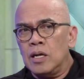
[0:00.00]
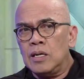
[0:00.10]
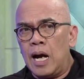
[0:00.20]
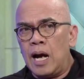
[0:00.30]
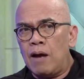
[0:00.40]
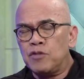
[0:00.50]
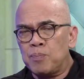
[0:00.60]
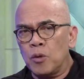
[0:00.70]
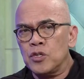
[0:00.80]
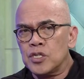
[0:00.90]
na I've
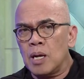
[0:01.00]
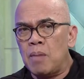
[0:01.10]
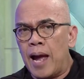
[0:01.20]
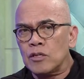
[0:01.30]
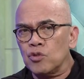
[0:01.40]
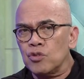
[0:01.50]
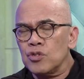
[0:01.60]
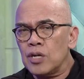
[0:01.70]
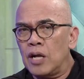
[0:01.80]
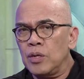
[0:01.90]
spoken to some
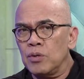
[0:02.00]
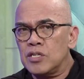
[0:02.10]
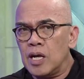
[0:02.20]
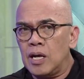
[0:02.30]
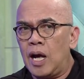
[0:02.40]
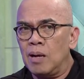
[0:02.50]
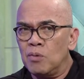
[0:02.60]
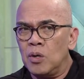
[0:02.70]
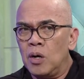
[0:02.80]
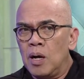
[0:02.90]
actors and they would say, alam
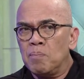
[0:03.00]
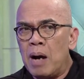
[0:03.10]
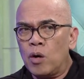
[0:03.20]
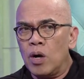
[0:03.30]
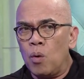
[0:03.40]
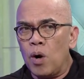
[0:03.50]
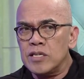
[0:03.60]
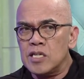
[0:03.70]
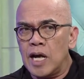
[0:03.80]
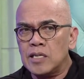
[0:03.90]
mo, bago ang
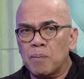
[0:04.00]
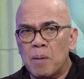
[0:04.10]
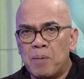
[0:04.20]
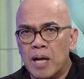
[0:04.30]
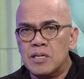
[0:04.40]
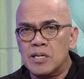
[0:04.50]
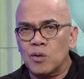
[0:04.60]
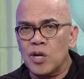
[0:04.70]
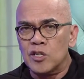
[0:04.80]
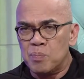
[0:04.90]
awards night, nagpa-practice
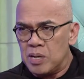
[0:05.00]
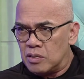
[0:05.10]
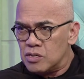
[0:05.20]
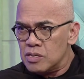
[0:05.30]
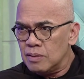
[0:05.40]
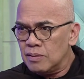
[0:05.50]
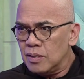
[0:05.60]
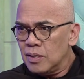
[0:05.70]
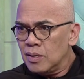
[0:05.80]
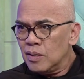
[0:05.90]
ako ng speech.
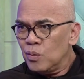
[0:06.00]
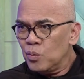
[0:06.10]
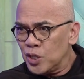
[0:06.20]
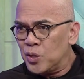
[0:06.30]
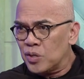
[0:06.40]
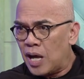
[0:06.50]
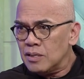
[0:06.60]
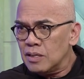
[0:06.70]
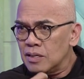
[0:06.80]
Would you do that?